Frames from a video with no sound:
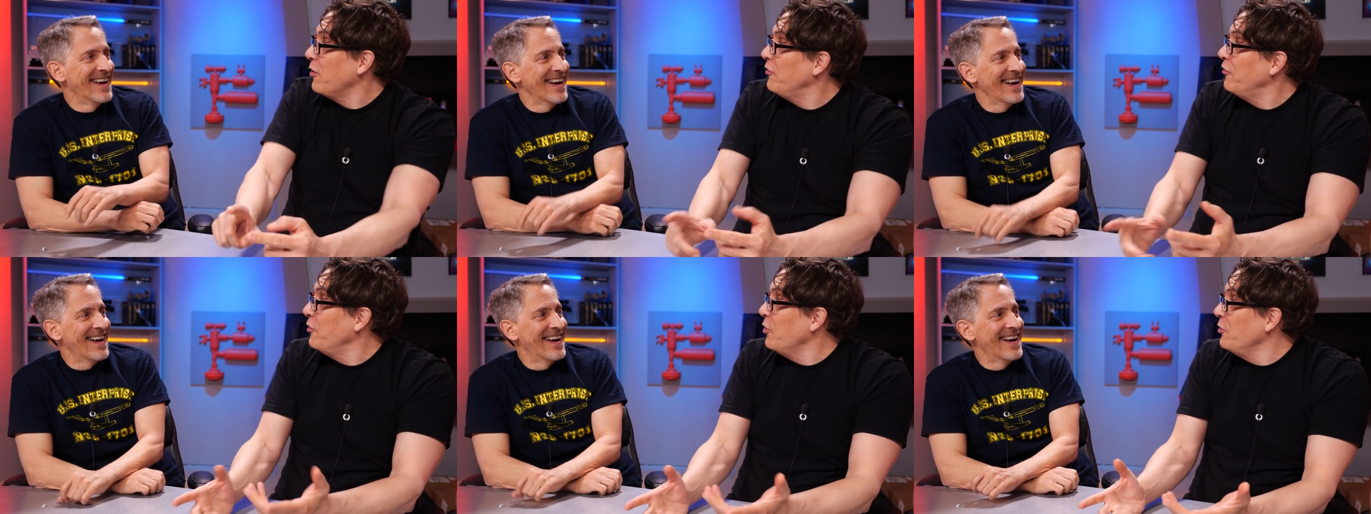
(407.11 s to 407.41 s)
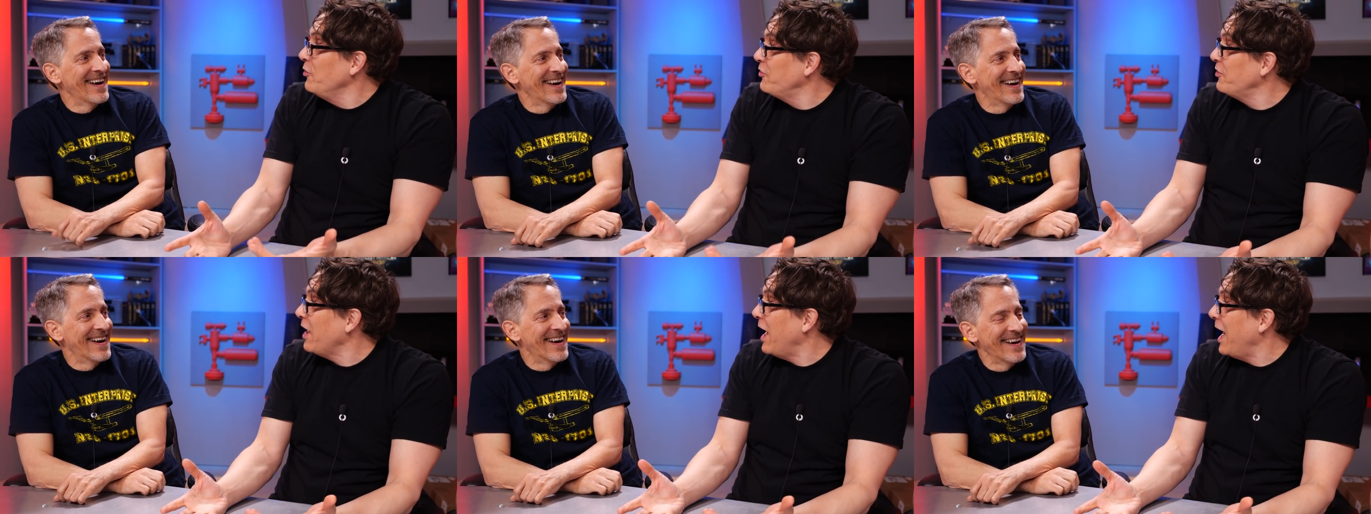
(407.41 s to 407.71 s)

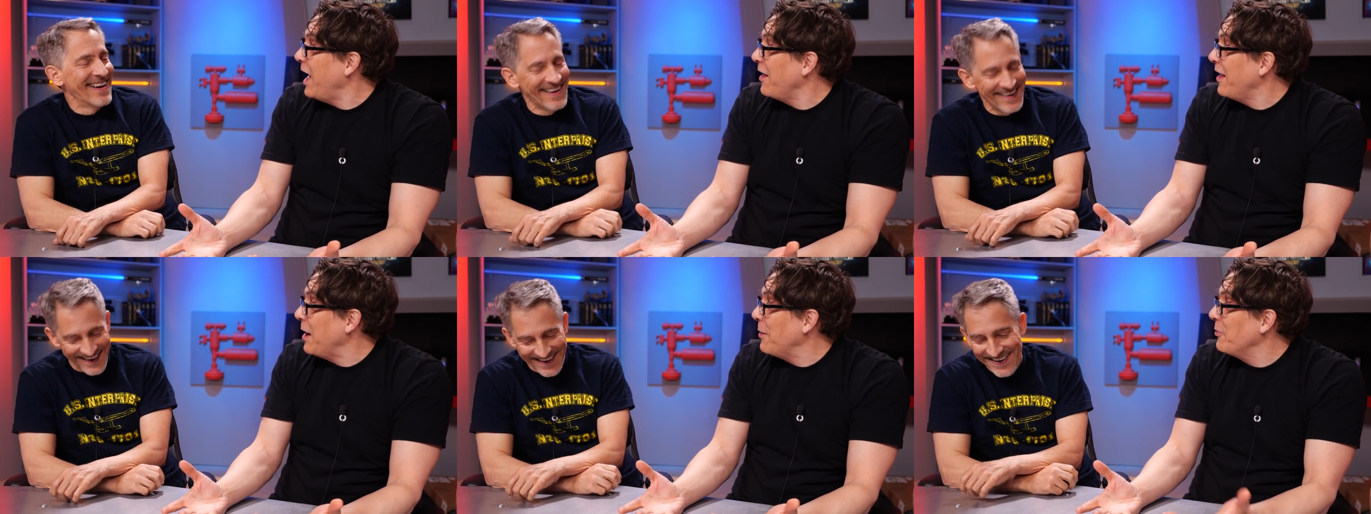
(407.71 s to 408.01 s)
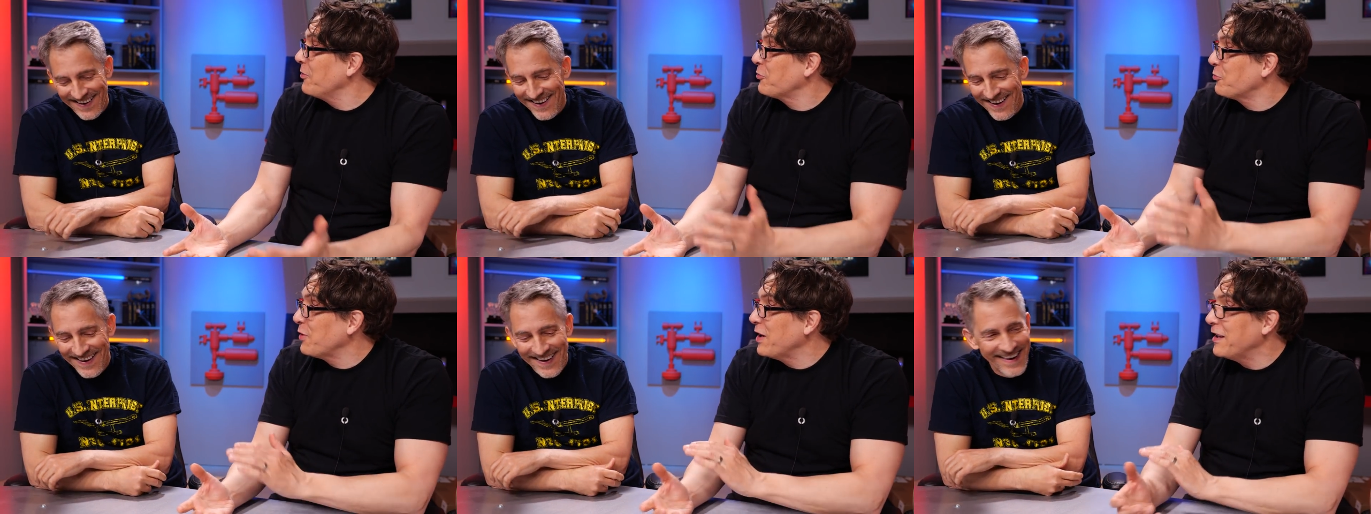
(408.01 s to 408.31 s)
Speaker 1: style. I was,
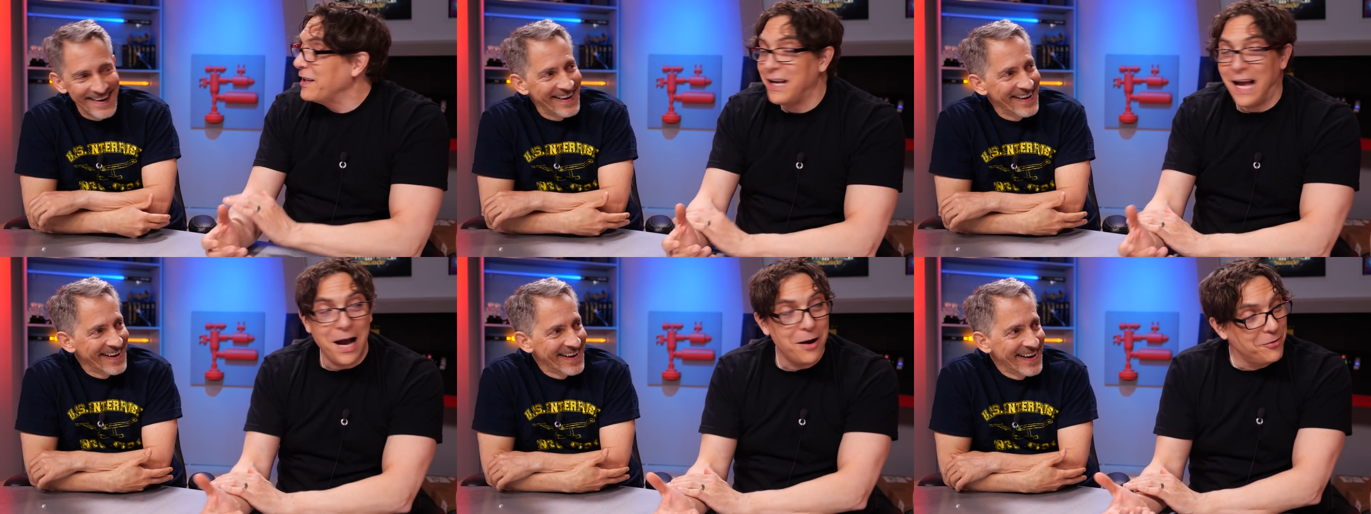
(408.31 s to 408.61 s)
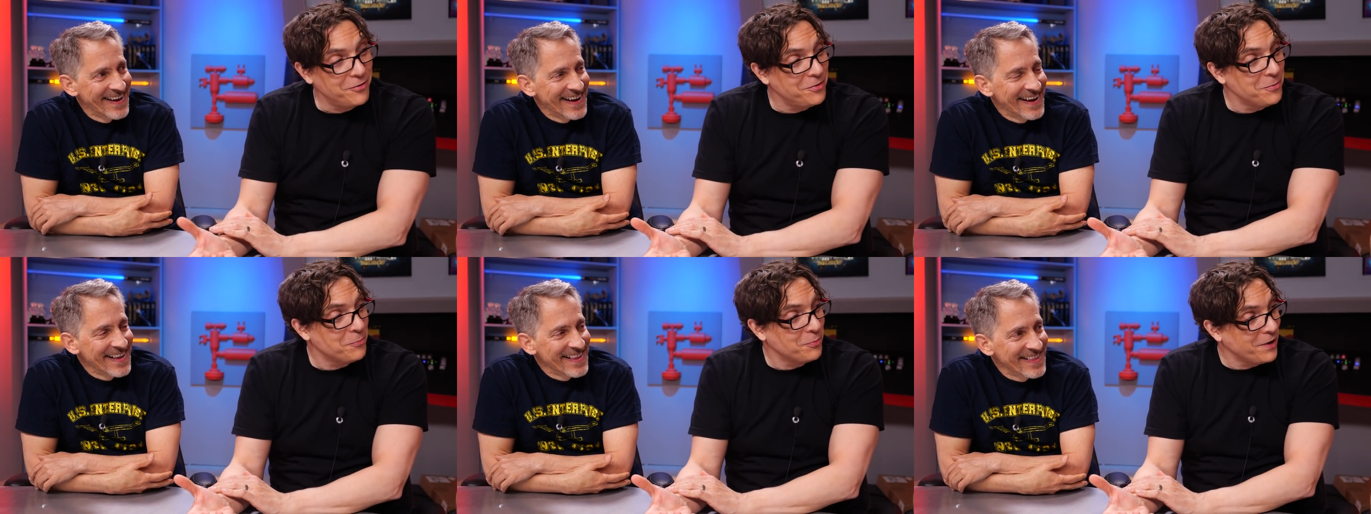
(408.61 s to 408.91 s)
was good. Really, I
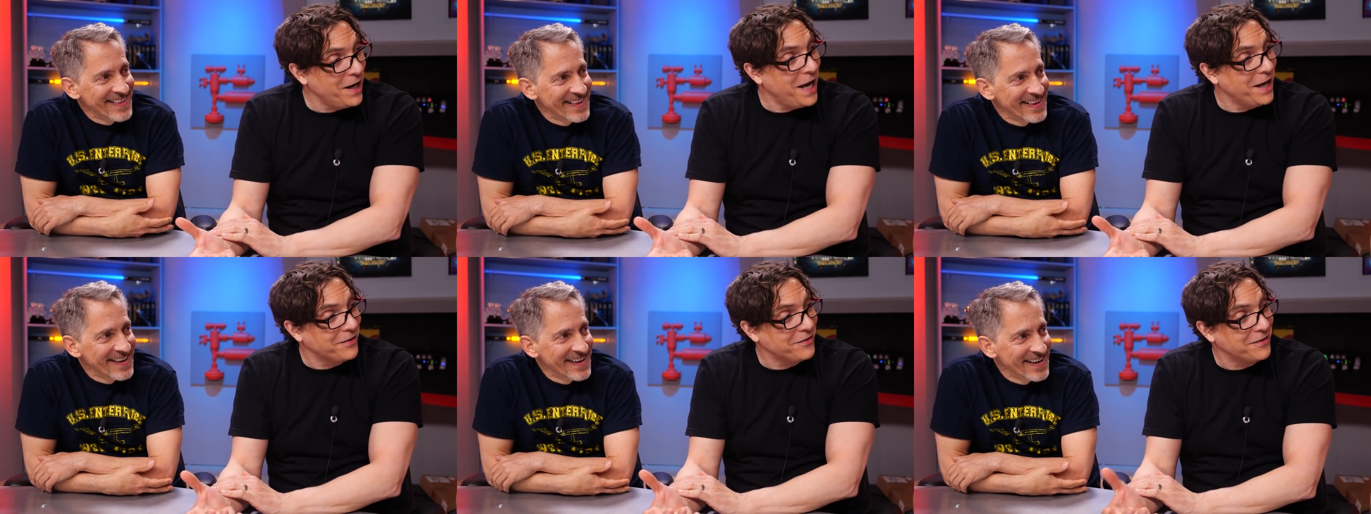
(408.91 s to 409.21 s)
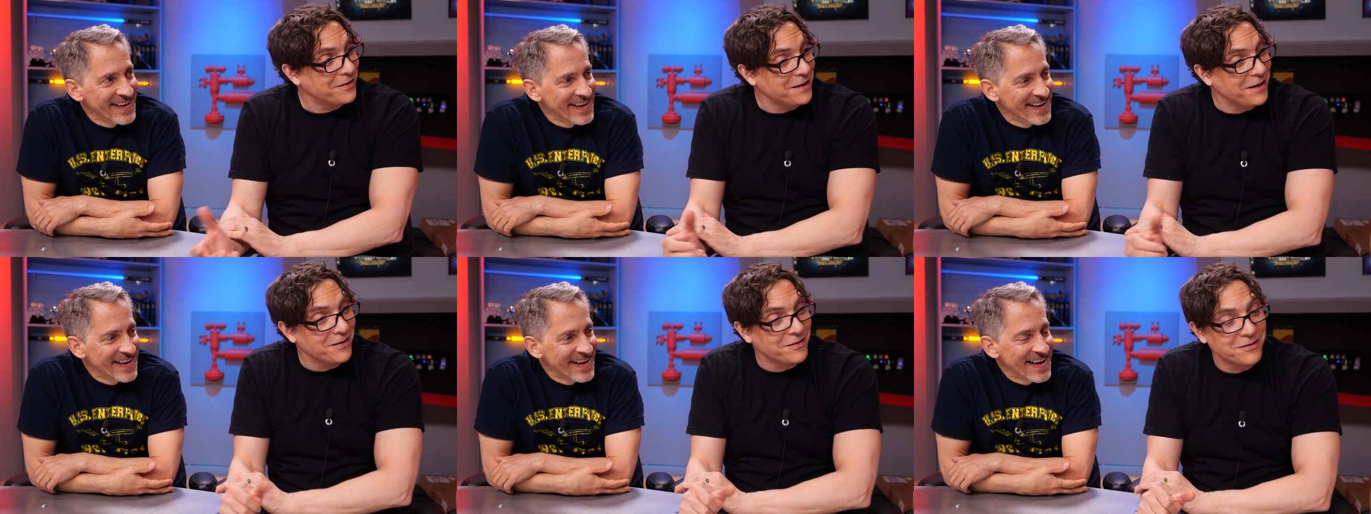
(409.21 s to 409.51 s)
was, was impressed. Good. I
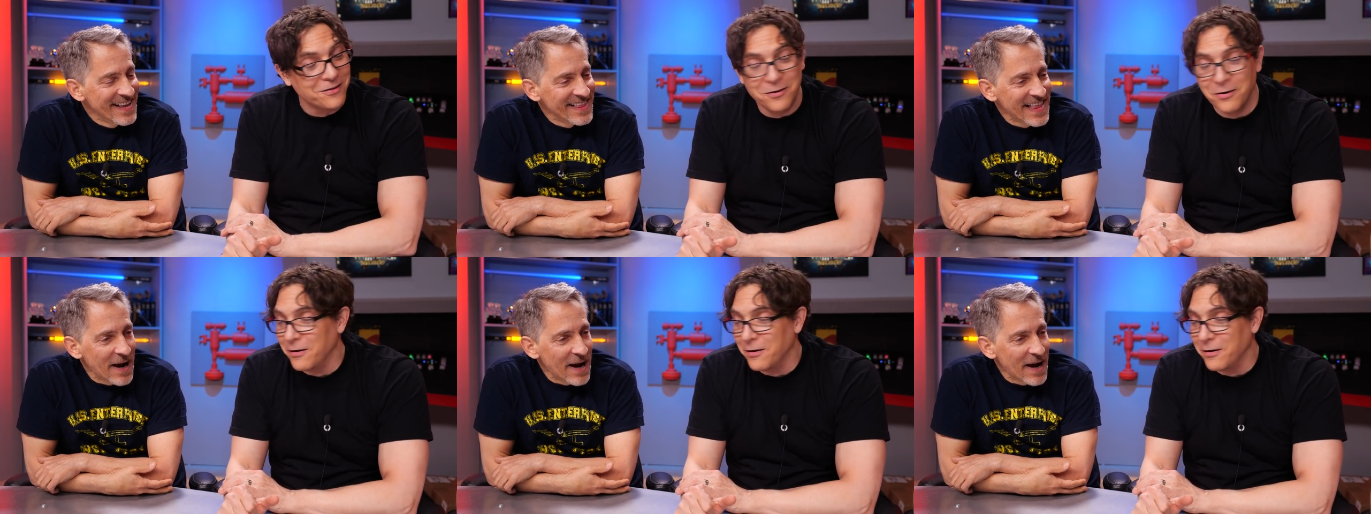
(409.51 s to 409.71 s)
liked that was it. That